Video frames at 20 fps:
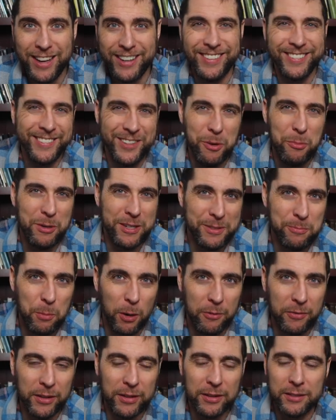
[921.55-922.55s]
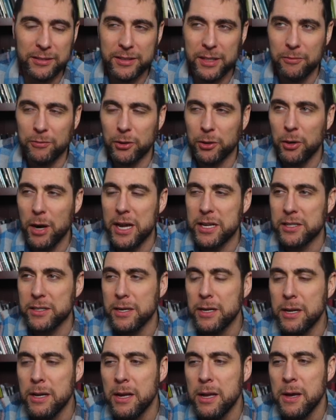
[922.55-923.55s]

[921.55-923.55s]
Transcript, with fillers: right? Nobody's perfect except for Christ.